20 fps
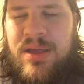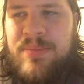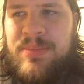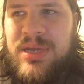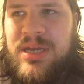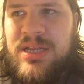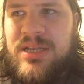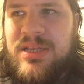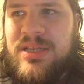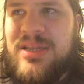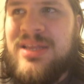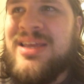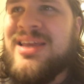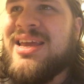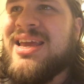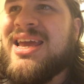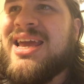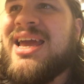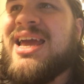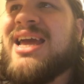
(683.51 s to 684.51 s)
I mean,
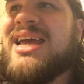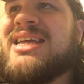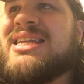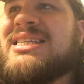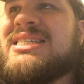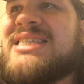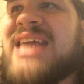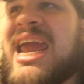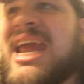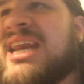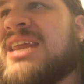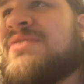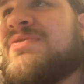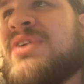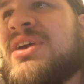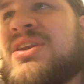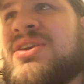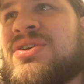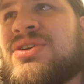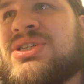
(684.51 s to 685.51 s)
Danny
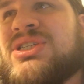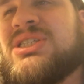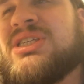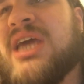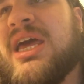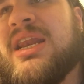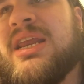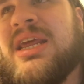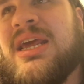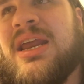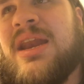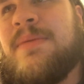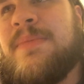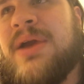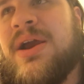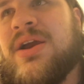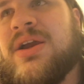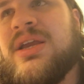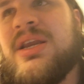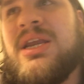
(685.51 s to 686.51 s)
Vineyard said it in
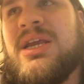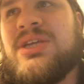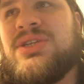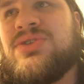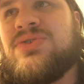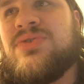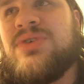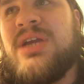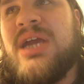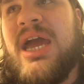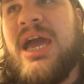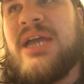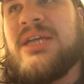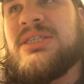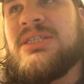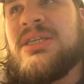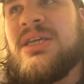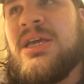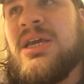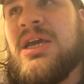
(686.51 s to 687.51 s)
American History
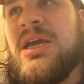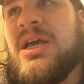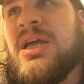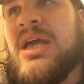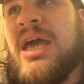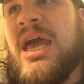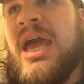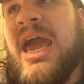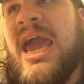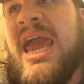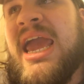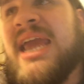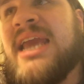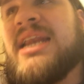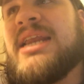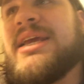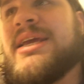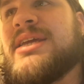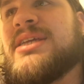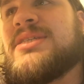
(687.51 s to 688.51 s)
X.
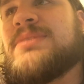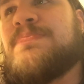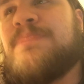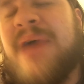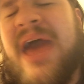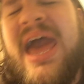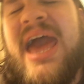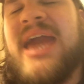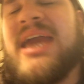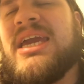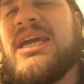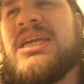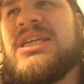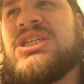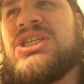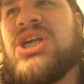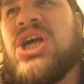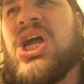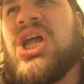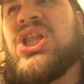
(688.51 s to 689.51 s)
Hate is
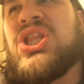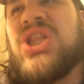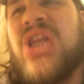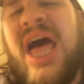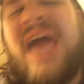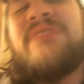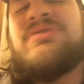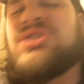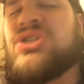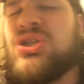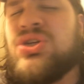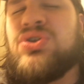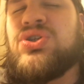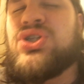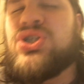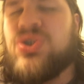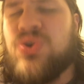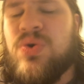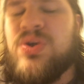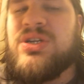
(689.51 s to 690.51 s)
baggage. Life's too
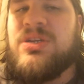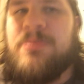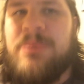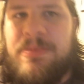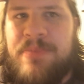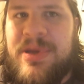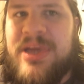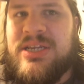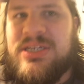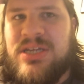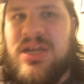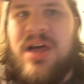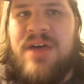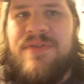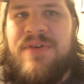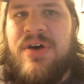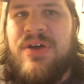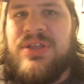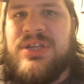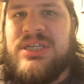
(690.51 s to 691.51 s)
short to be pissed
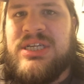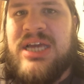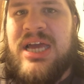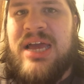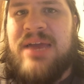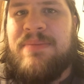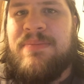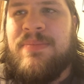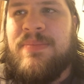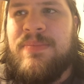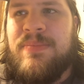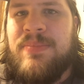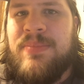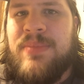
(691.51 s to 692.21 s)
off all the time.